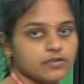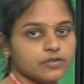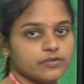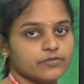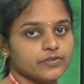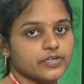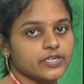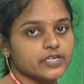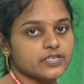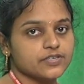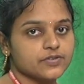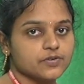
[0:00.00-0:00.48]

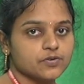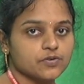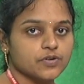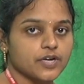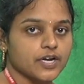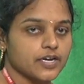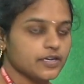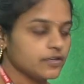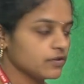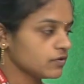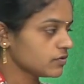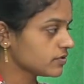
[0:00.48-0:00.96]
works to
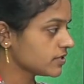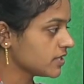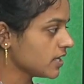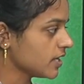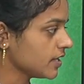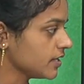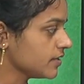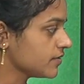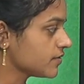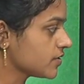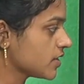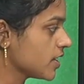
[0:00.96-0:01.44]
reduce the
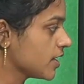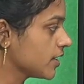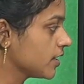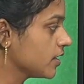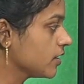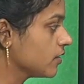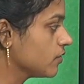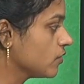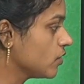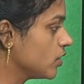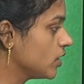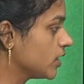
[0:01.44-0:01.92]

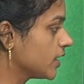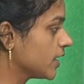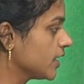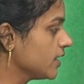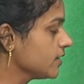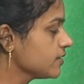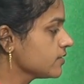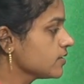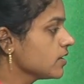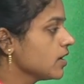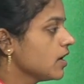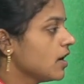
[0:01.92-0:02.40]
restriking
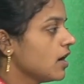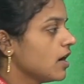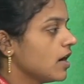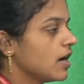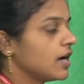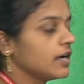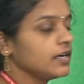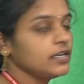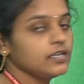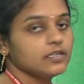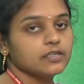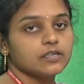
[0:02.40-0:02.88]
voltage
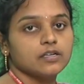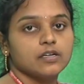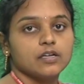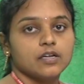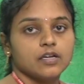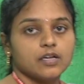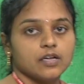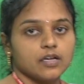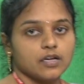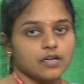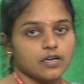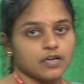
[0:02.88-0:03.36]
and
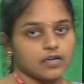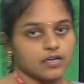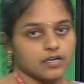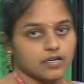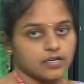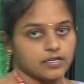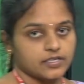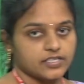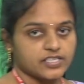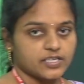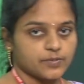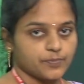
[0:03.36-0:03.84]

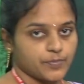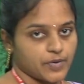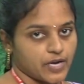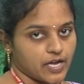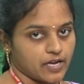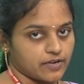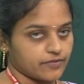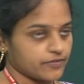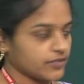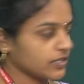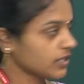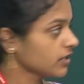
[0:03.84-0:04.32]
triple
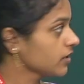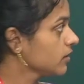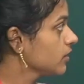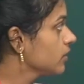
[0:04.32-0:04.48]
RV.